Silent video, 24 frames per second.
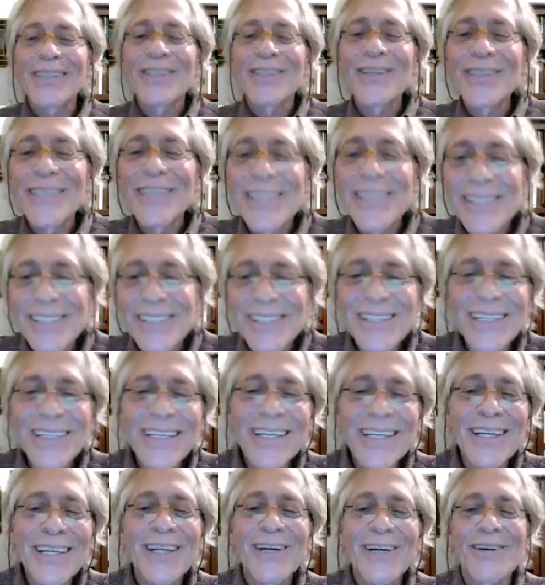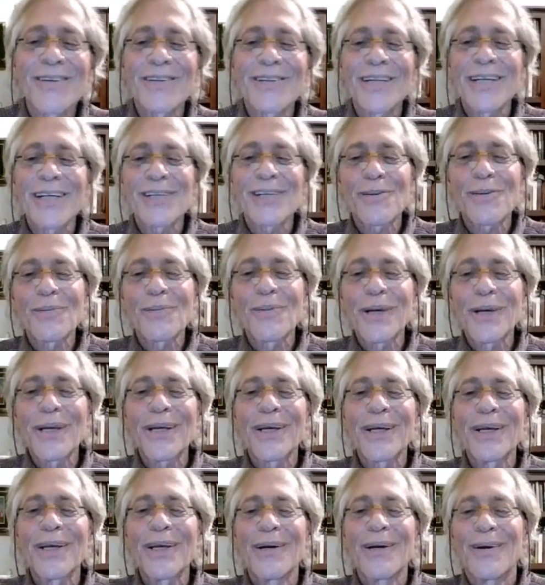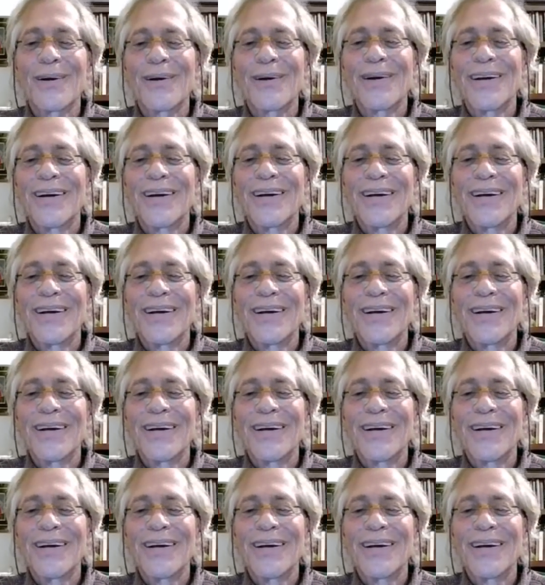good to see you here. Thanks for being here.